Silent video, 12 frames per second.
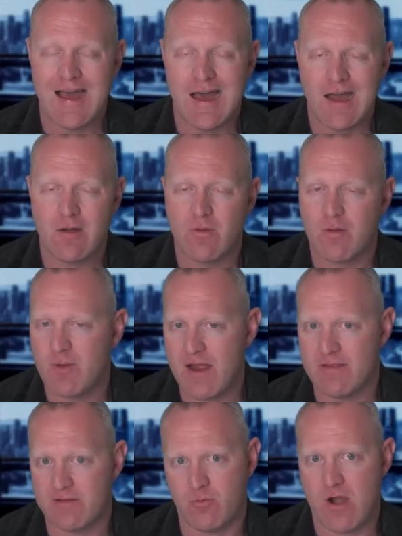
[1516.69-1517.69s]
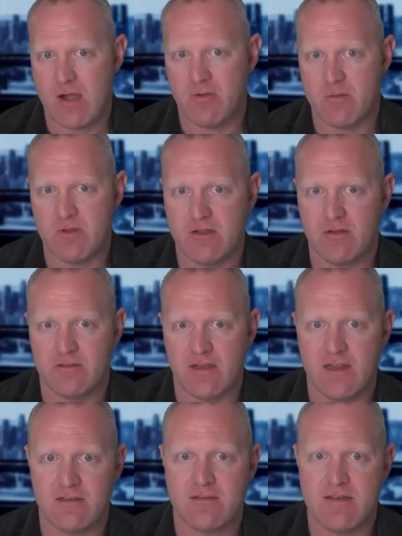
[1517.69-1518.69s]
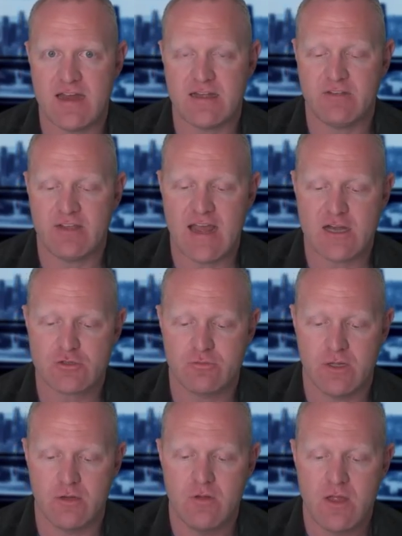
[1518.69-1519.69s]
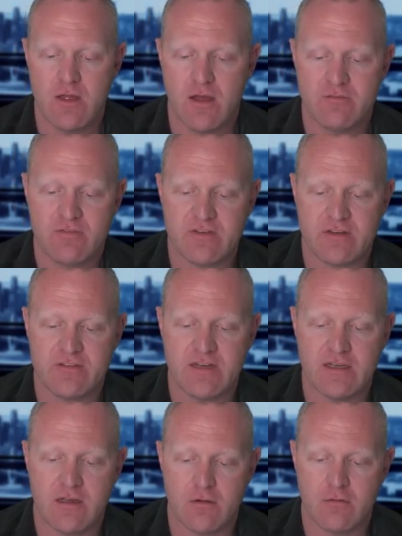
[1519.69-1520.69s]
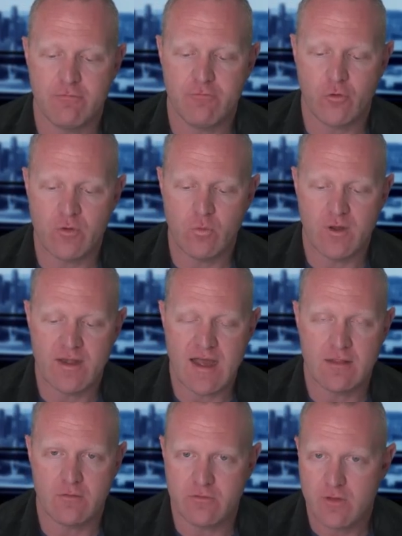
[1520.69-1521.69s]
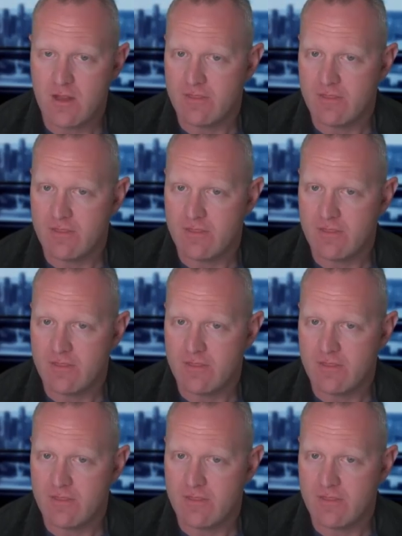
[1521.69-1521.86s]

I don't want to buy this property because it's negative cash flow of $1,641.